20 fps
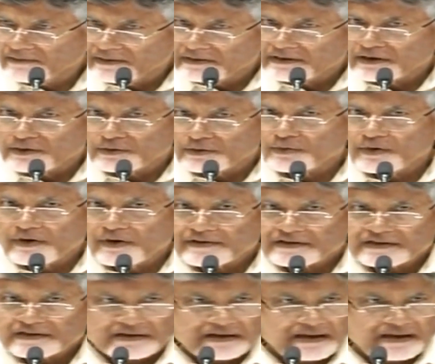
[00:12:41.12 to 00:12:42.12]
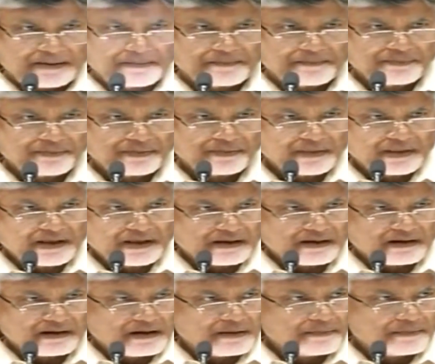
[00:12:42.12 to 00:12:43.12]
within 2 hours time, they
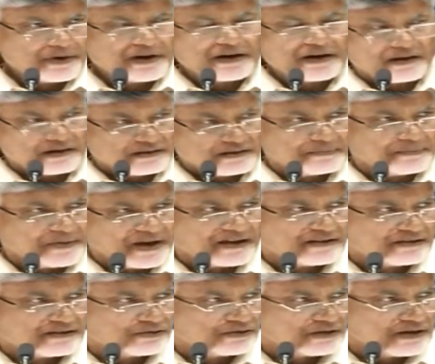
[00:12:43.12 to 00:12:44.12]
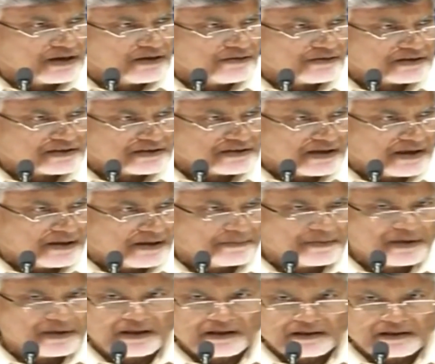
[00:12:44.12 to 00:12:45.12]
can complete, or maximum 3 hours time,
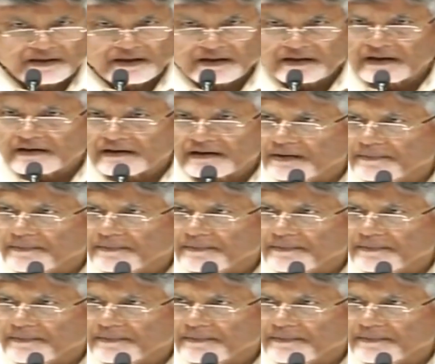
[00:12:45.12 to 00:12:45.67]
they can